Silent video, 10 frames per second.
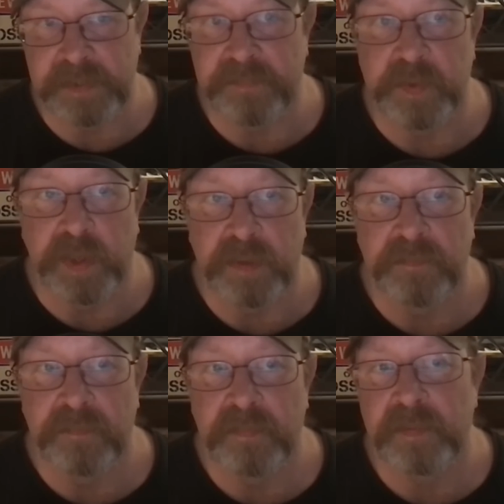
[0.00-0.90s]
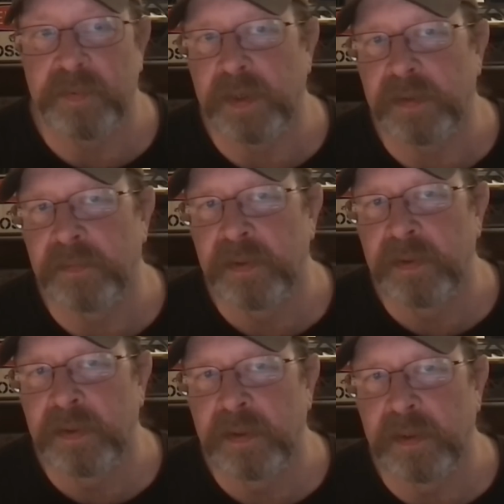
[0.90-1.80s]
is everywhere, right?
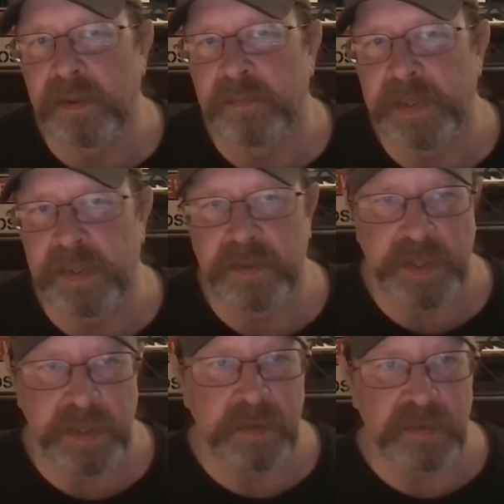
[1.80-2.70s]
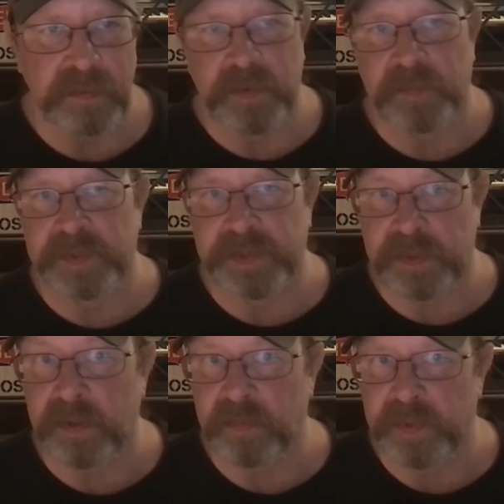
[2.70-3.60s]
And then you get into what we
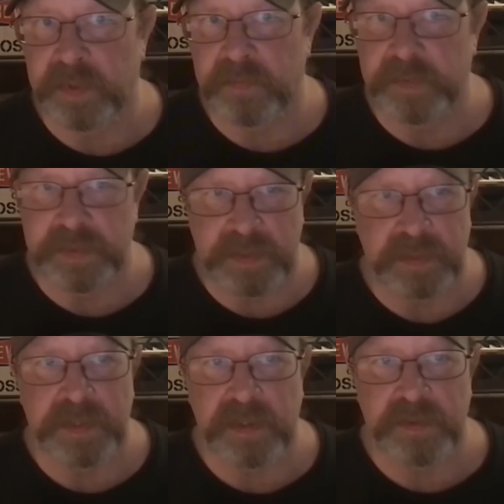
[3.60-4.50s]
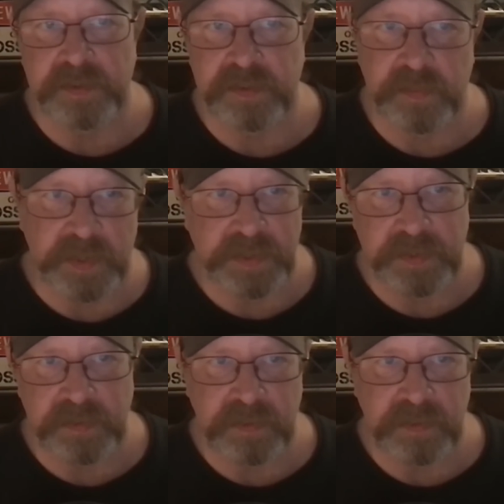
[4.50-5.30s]
started with was the intelligence question.